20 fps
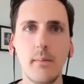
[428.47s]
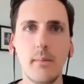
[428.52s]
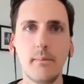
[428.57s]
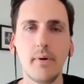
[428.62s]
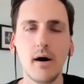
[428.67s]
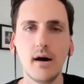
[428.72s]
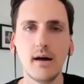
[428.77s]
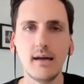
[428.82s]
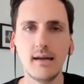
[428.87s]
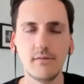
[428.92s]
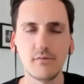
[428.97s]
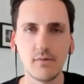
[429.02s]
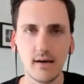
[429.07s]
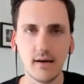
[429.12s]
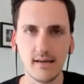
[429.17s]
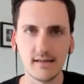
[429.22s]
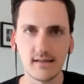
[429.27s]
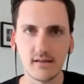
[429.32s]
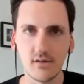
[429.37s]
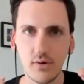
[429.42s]
But it
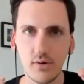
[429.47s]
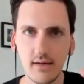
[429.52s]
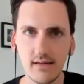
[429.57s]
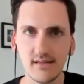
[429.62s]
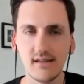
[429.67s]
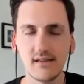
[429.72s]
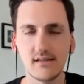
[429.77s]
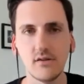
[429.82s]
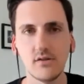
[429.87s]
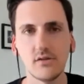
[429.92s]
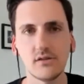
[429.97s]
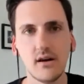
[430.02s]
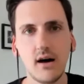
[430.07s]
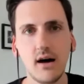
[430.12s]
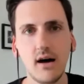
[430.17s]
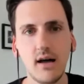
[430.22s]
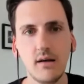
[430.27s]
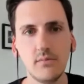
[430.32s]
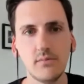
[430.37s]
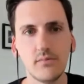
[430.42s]
really squeezes your
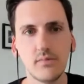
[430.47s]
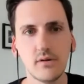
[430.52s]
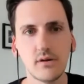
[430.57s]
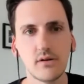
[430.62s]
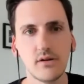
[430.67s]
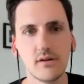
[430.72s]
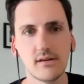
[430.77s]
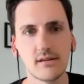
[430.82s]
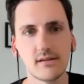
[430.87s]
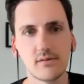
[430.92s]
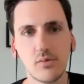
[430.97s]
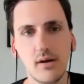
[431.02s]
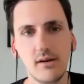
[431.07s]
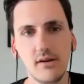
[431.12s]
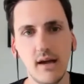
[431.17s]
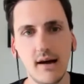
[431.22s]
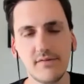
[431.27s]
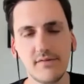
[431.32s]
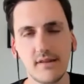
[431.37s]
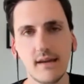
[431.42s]
time, because when
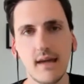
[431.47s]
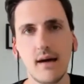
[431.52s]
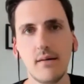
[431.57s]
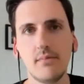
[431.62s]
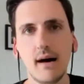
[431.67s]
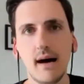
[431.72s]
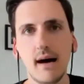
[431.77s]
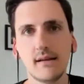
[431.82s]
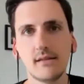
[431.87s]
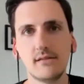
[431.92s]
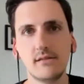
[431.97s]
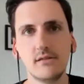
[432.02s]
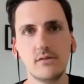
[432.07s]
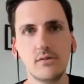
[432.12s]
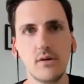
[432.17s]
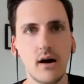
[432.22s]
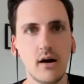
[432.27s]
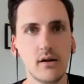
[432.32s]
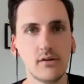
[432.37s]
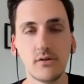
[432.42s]
you have to get back to
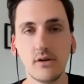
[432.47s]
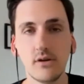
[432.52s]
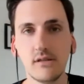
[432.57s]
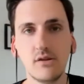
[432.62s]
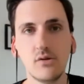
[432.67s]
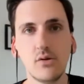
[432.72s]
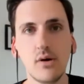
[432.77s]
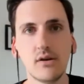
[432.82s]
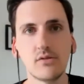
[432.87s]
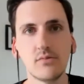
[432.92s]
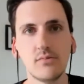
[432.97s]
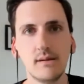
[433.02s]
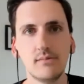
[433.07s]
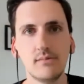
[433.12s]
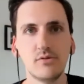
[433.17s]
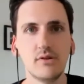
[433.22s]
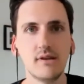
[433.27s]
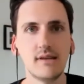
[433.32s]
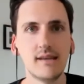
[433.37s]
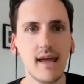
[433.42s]
one hundred, two hundred
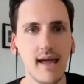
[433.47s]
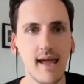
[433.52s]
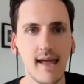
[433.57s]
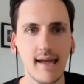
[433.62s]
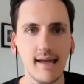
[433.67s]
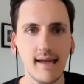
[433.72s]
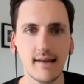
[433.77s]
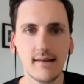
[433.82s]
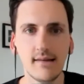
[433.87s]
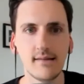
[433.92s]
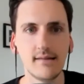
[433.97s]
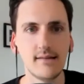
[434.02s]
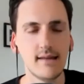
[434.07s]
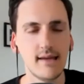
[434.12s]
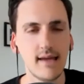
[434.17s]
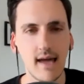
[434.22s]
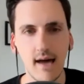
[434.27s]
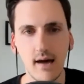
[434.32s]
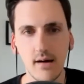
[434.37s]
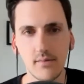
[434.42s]
people a day in
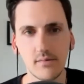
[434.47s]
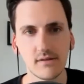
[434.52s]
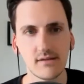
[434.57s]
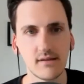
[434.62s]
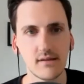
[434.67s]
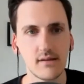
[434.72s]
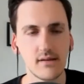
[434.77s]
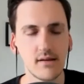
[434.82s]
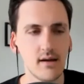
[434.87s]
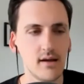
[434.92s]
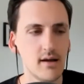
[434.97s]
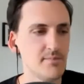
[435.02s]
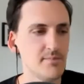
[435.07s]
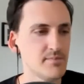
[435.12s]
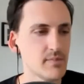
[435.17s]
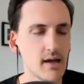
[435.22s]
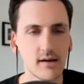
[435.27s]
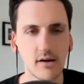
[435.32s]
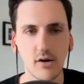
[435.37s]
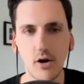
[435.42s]
D Ms and,
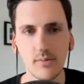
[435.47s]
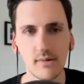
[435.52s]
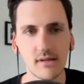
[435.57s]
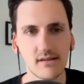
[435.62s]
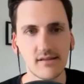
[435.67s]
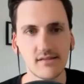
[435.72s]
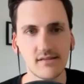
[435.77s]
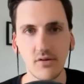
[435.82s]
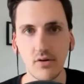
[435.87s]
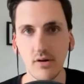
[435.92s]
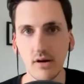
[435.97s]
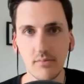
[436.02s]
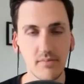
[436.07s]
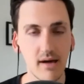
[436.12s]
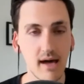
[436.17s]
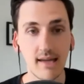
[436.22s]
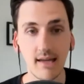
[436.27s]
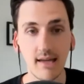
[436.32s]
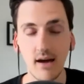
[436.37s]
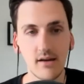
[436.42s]
and comments and so on, and
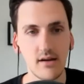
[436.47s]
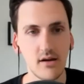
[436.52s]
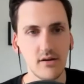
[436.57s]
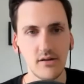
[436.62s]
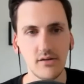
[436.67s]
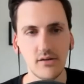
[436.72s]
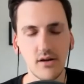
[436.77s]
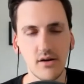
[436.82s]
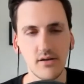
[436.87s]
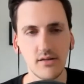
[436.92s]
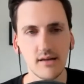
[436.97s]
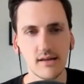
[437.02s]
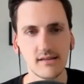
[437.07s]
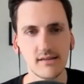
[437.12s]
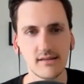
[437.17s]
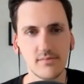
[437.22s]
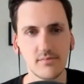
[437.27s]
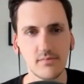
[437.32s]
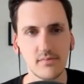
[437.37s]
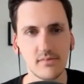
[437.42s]
Peggy, I know you know
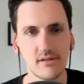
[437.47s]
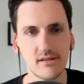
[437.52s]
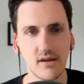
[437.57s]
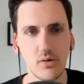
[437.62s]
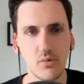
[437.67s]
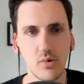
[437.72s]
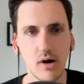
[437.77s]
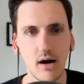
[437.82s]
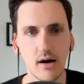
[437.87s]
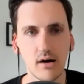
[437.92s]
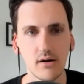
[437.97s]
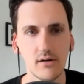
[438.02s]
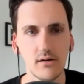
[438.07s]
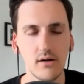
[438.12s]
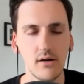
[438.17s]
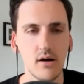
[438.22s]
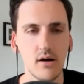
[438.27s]
this so well,